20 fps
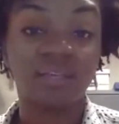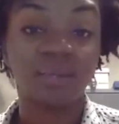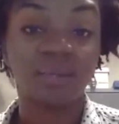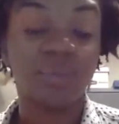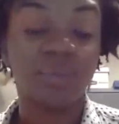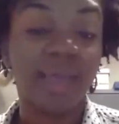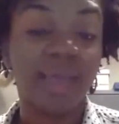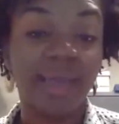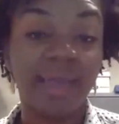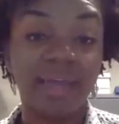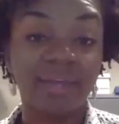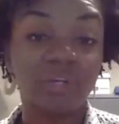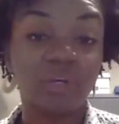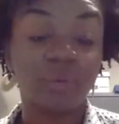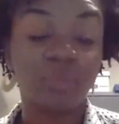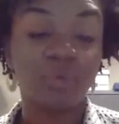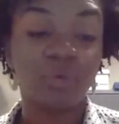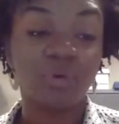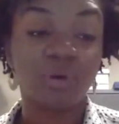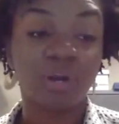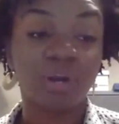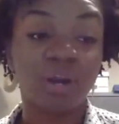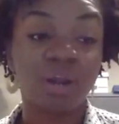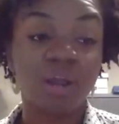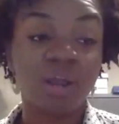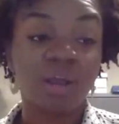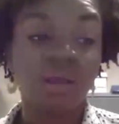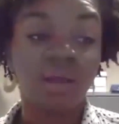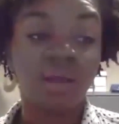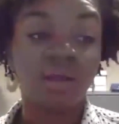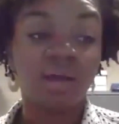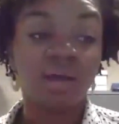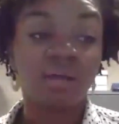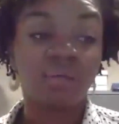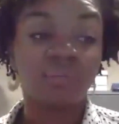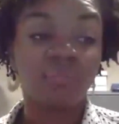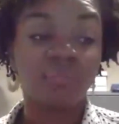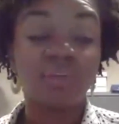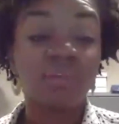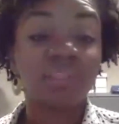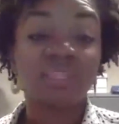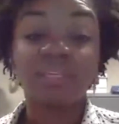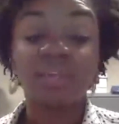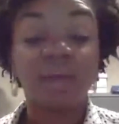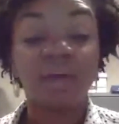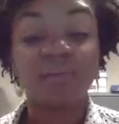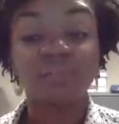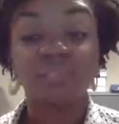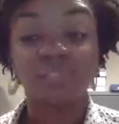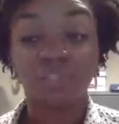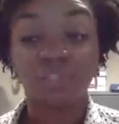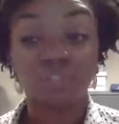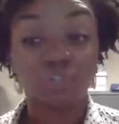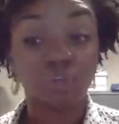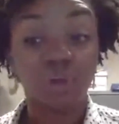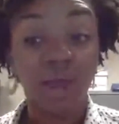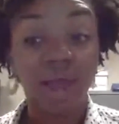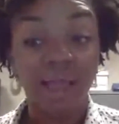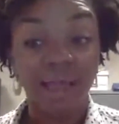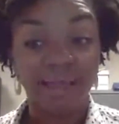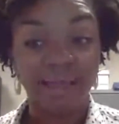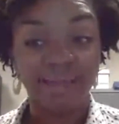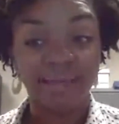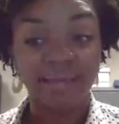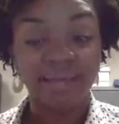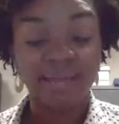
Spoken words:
We had no more, nothing else to try.